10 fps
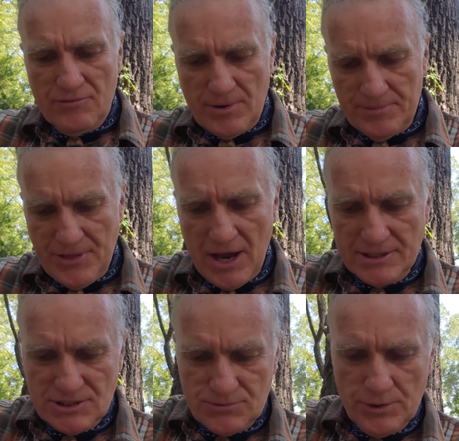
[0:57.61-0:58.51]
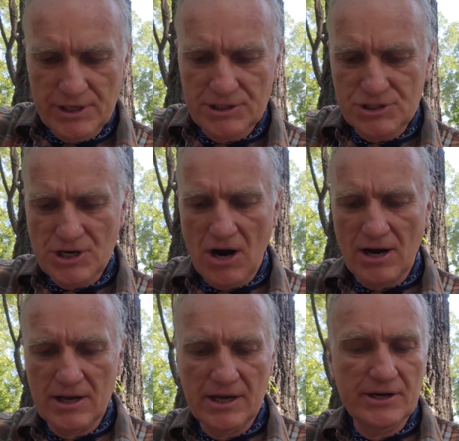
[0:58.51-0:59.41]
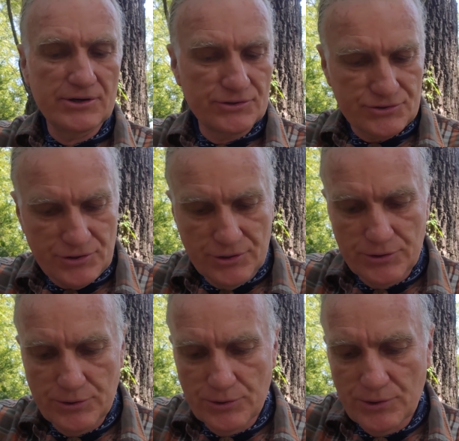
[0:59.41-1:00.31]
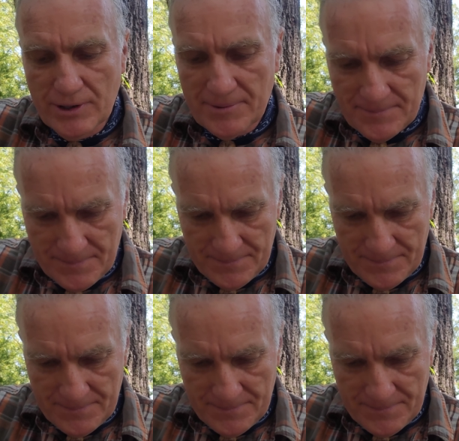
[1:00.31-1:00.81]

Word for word: from thoughts which are untrue.